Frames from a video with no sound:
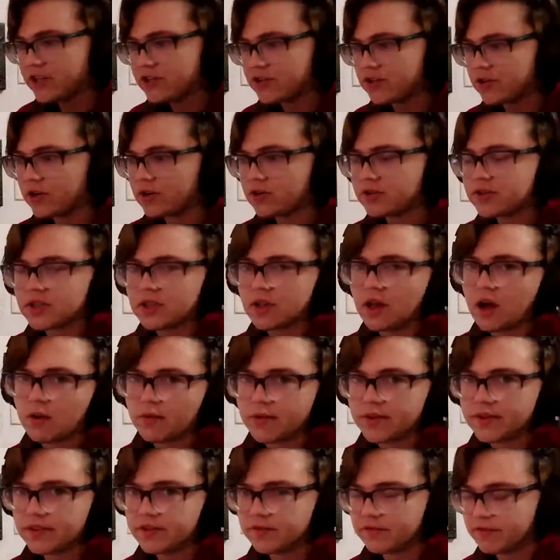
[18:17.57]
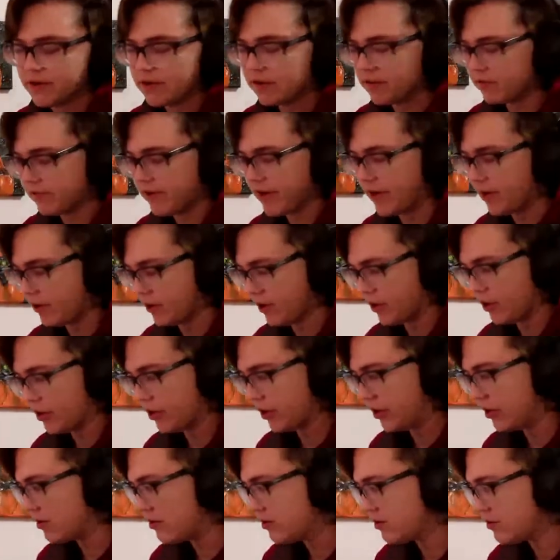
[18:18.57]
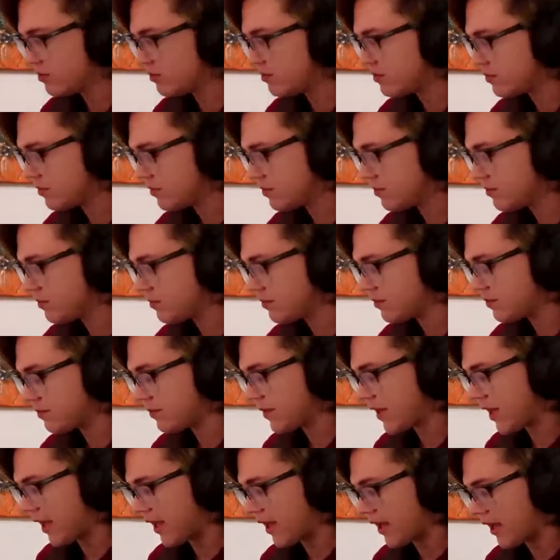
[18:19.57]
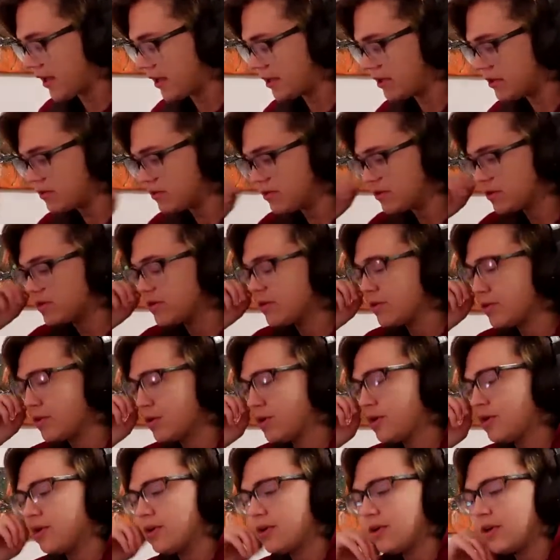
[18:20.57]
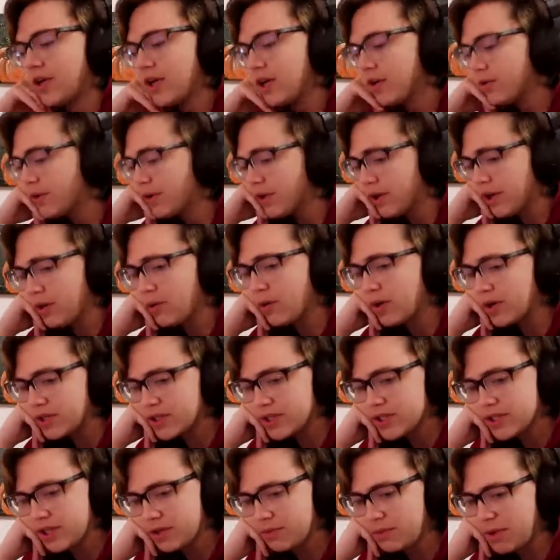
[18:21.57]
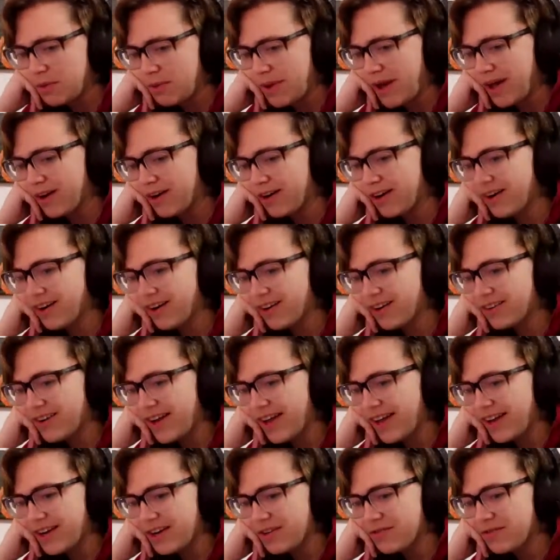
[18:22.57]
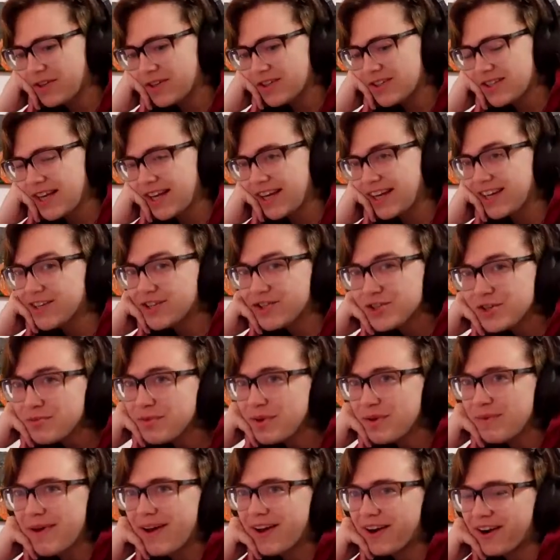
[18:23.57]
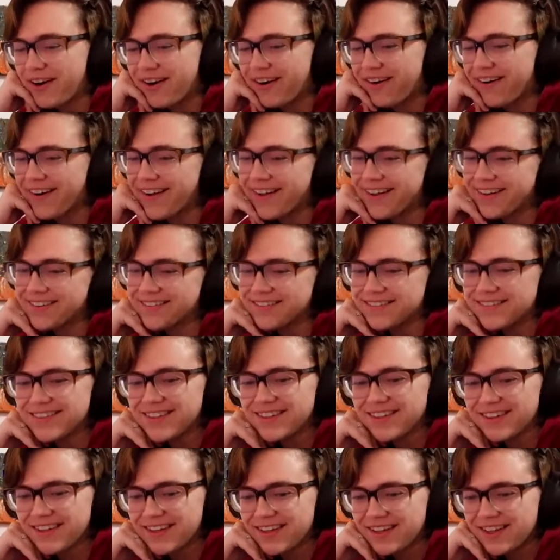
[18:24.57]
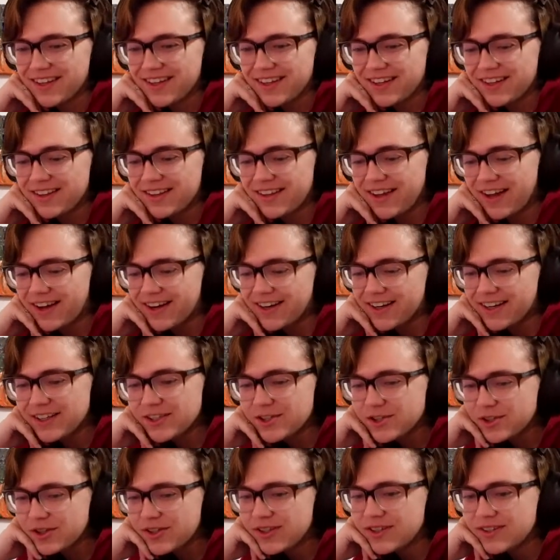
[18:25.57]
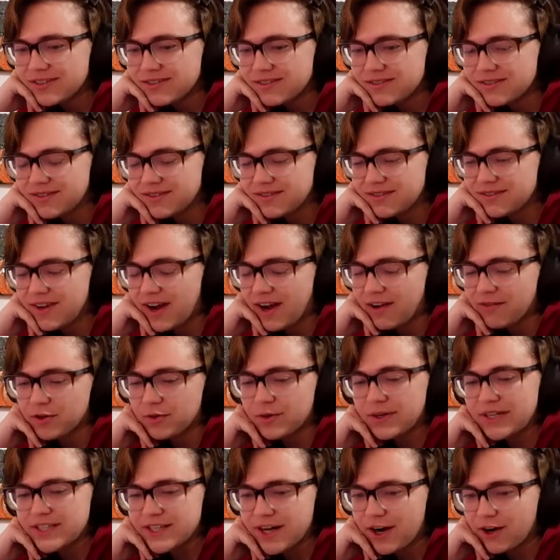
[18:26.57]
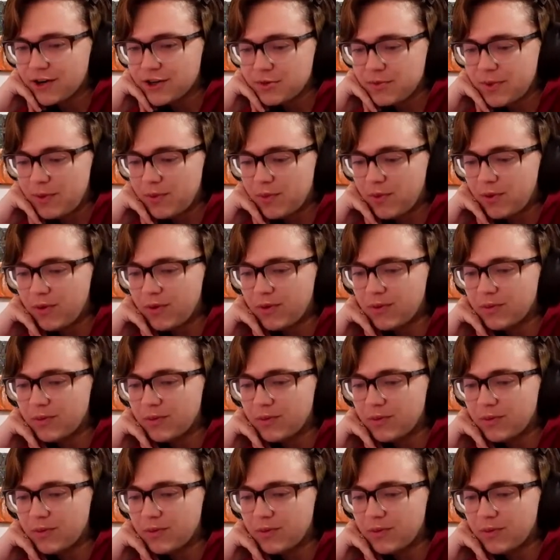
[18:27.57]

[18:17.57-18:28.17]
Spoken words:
He struggles a lot with the fear of failure, and he really wants to be better, and he feels like he should be better, and that he shouldn't have to reach out to people,